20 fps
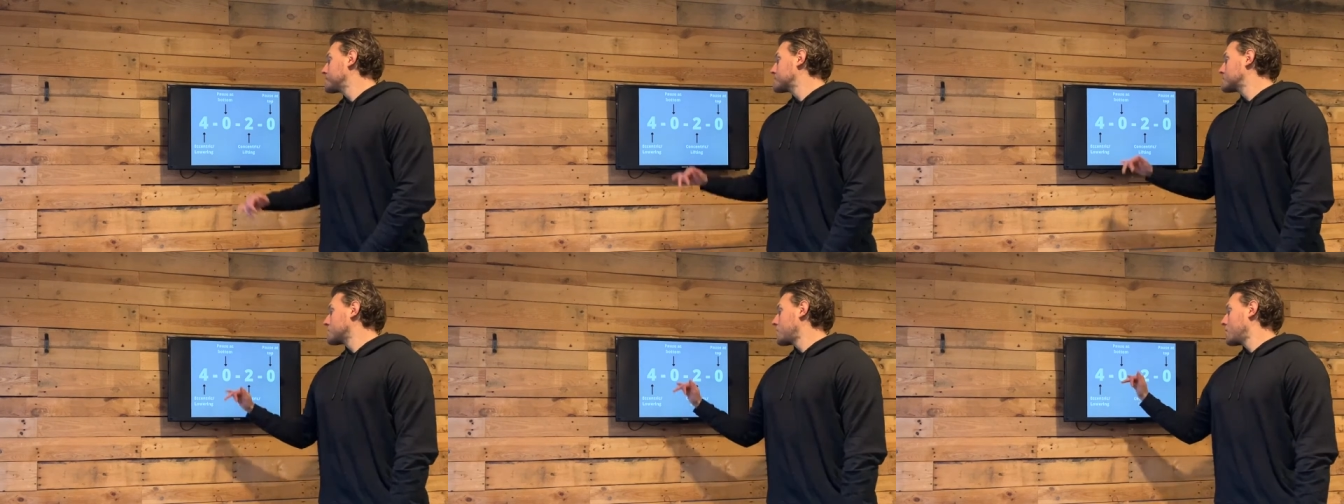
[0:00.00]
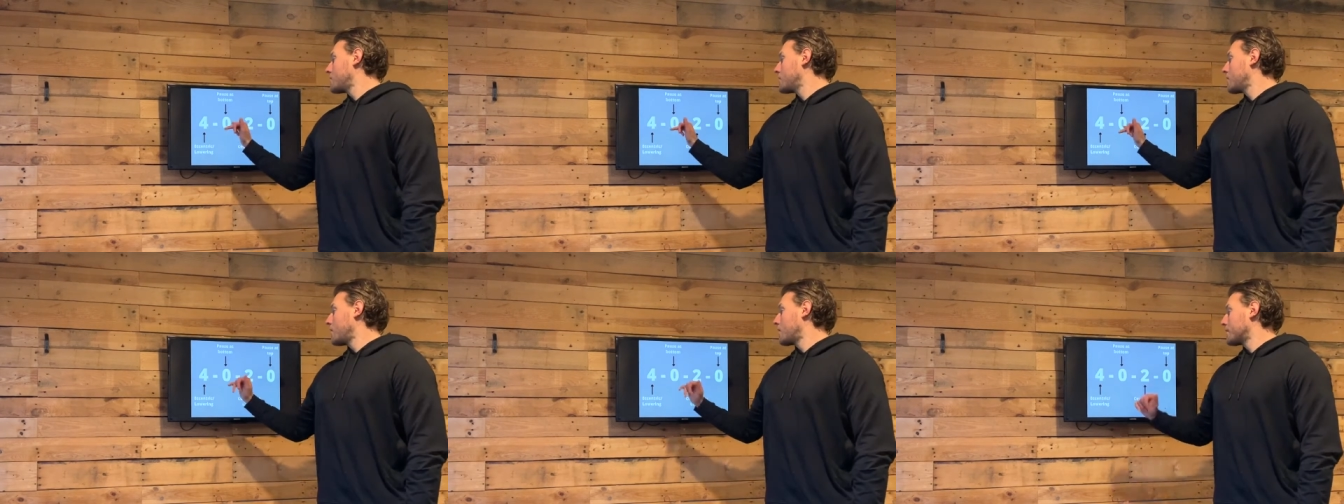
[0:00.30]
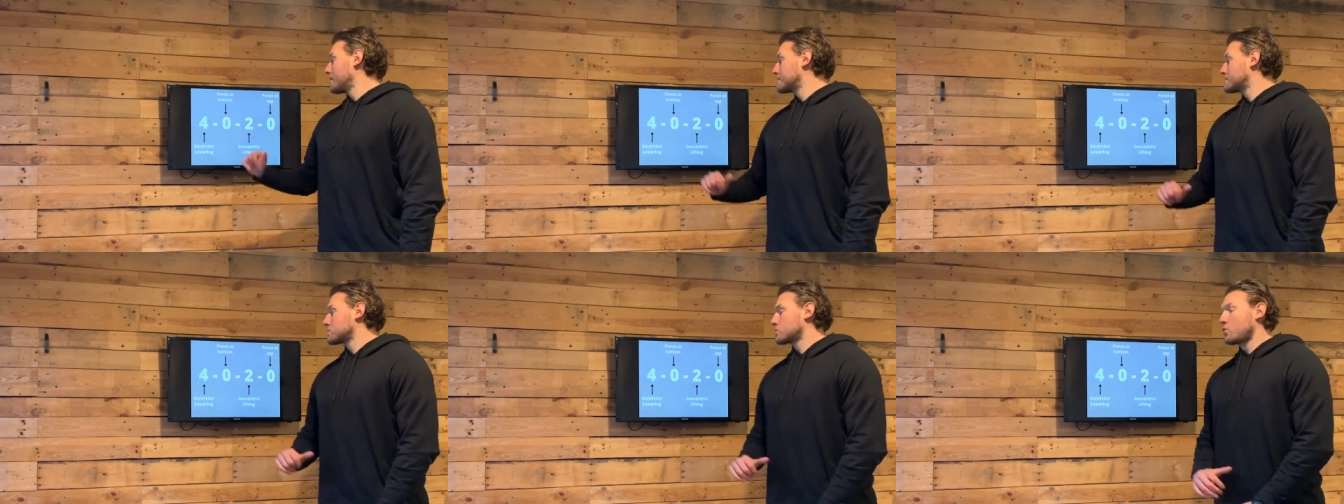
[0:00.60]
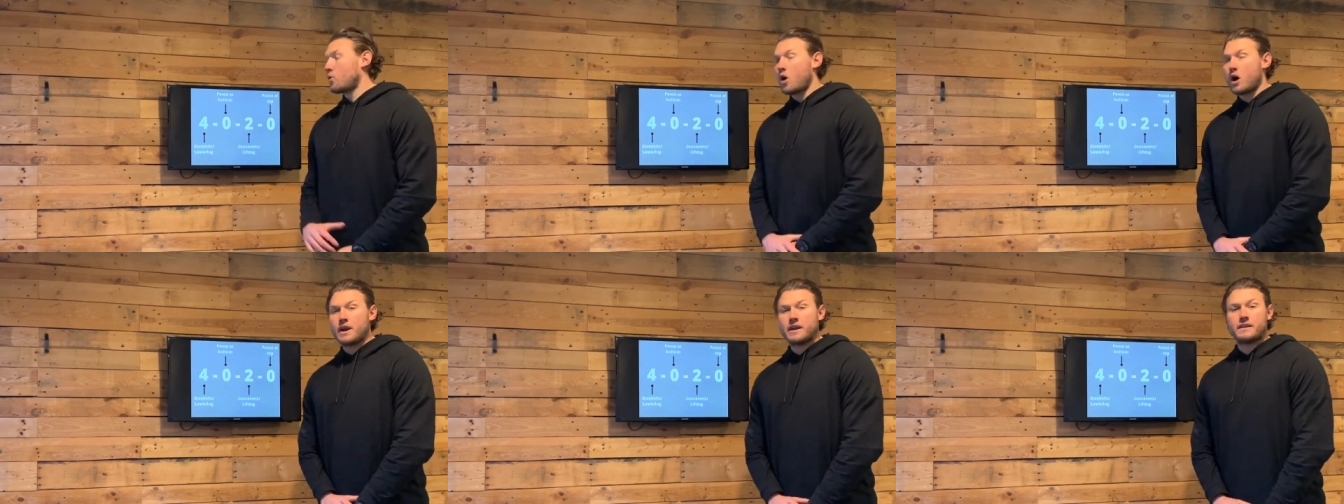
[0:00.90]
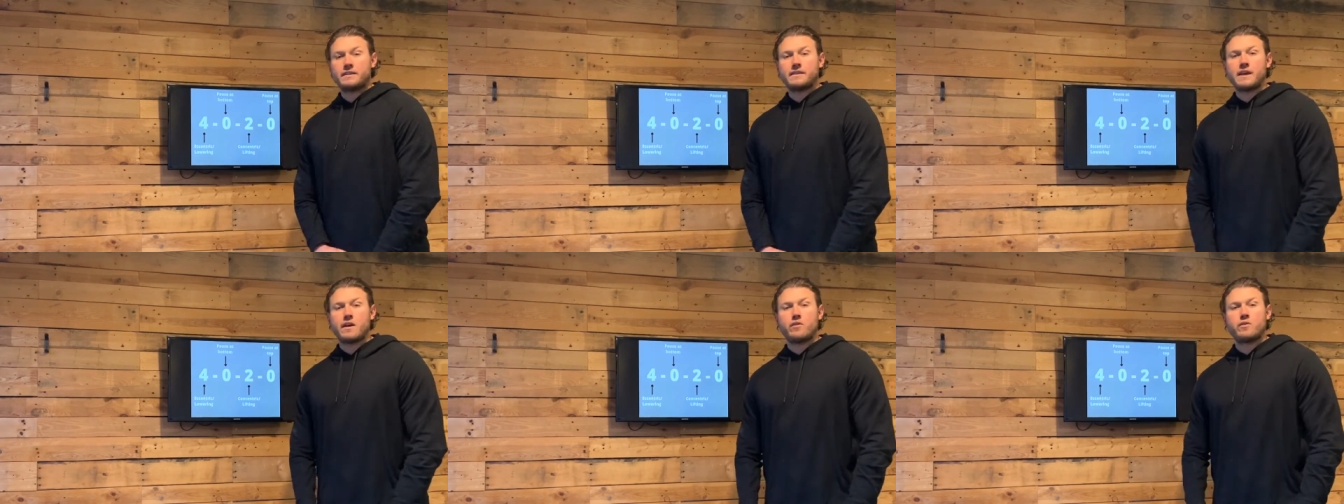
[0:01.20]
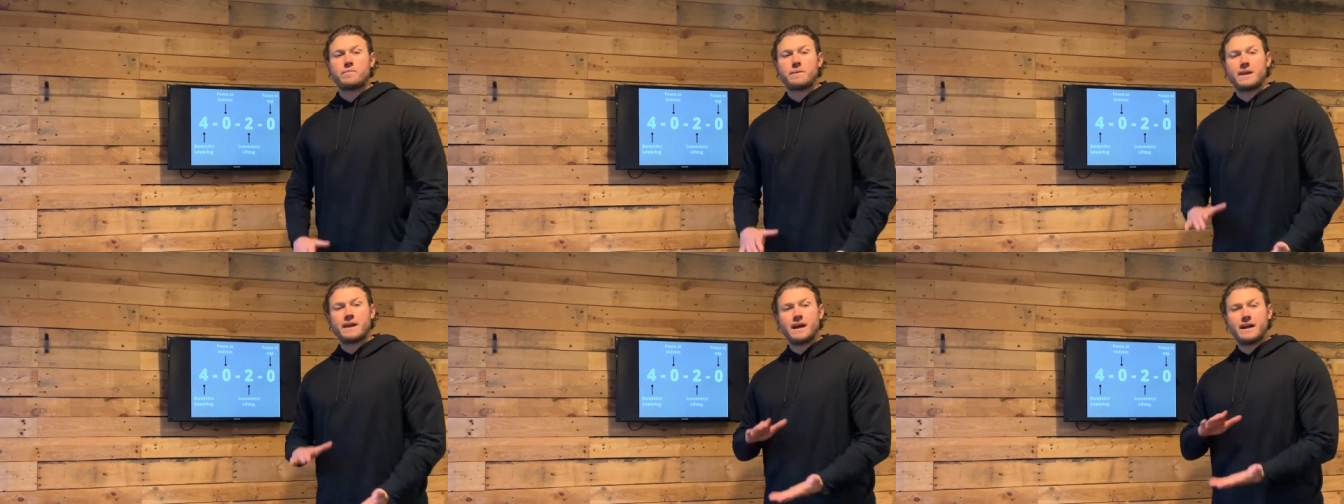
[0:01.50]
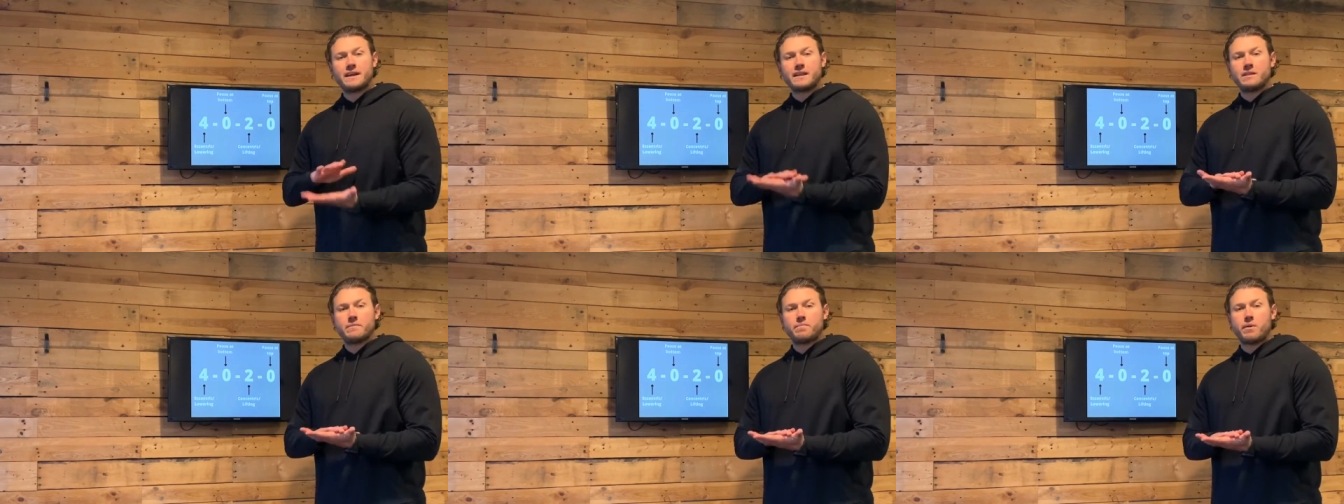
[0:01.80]
So on a squat, that would be
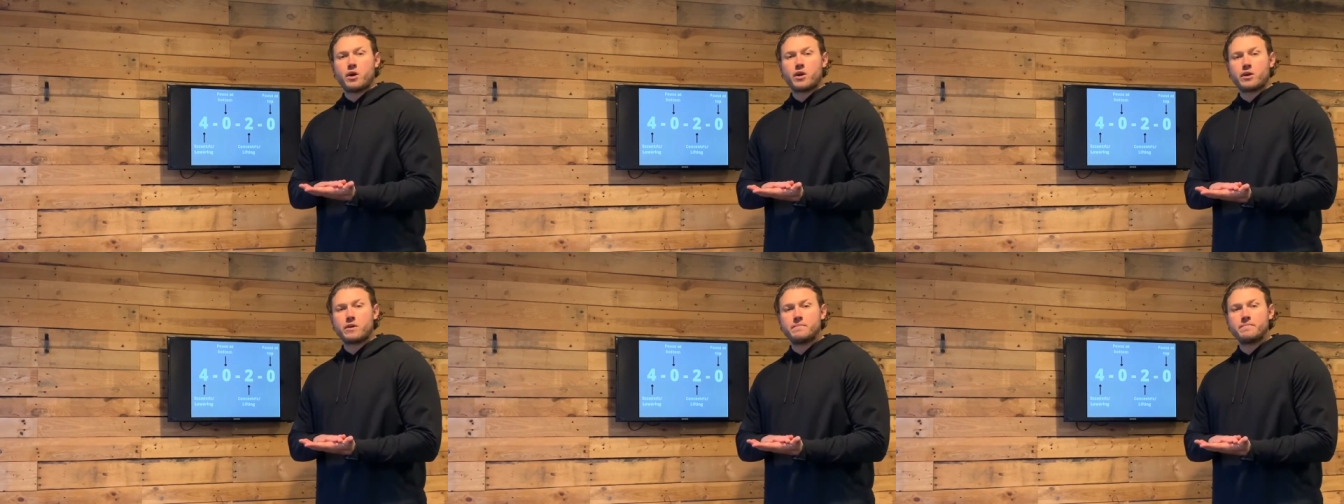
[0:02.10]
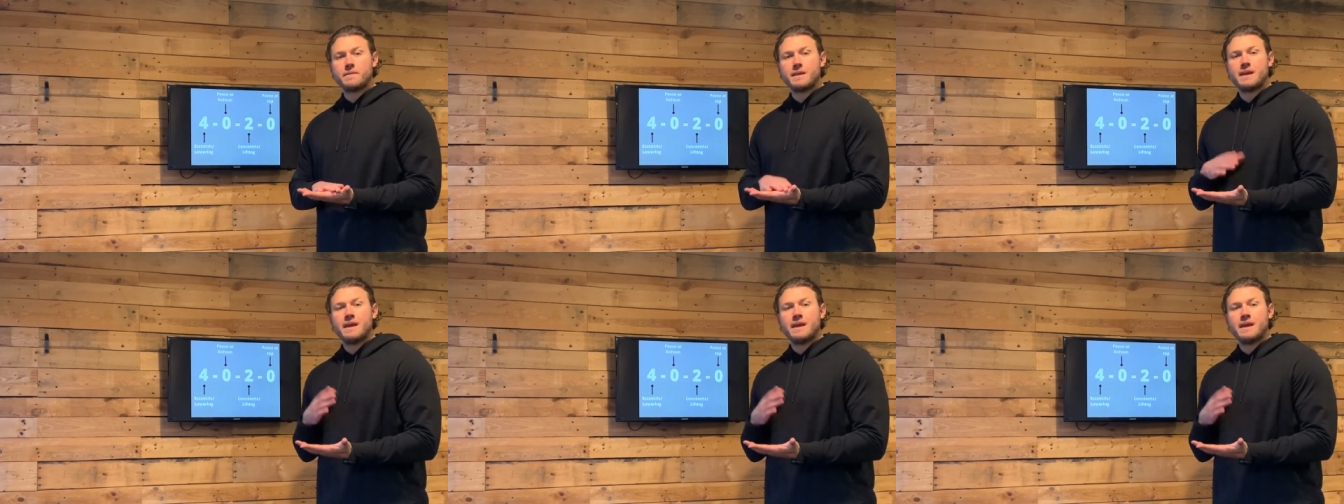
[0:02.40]
hitting the bottom